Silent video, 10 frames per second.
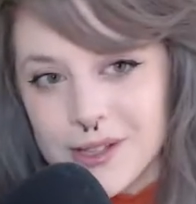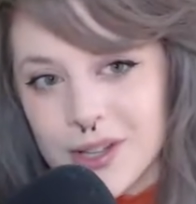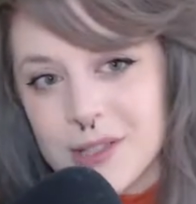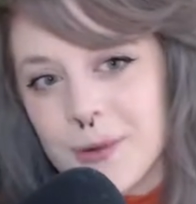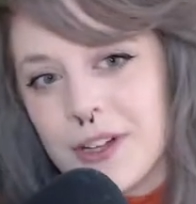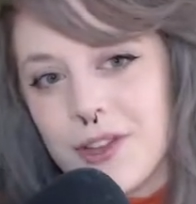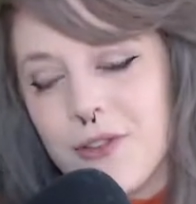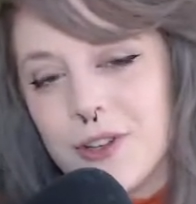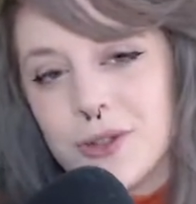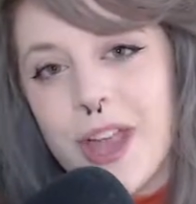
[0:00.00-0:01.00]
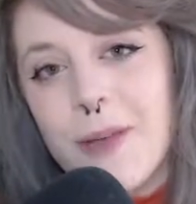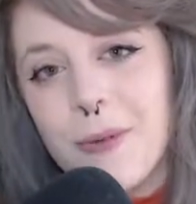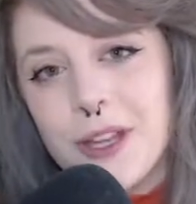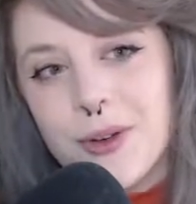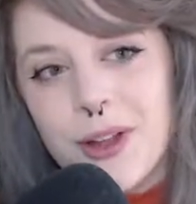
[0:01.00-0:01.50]
So let's watch the official
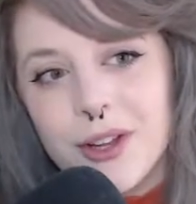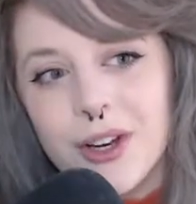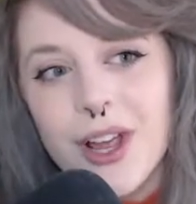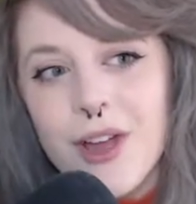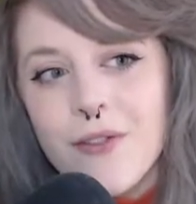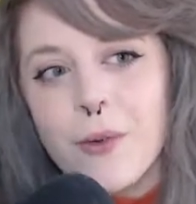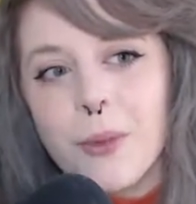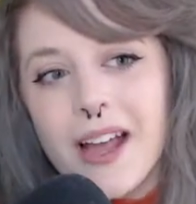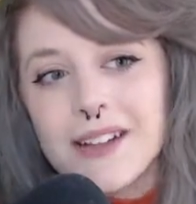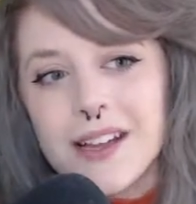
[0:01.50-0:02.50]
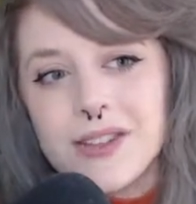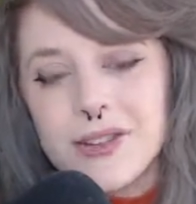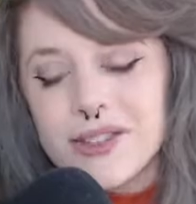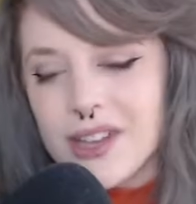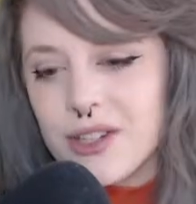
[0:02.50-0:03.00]
gameplay trailer for Black
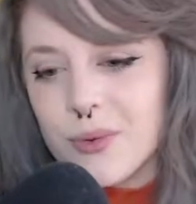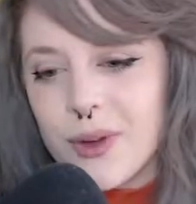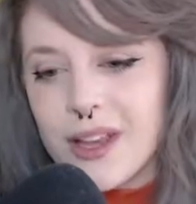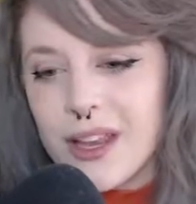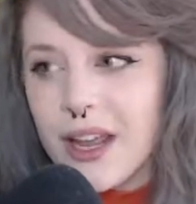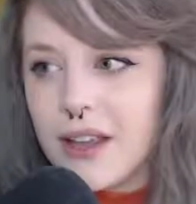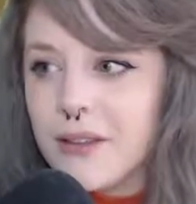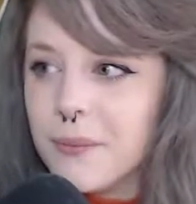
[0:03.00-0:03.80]
Desert Sage Awakening.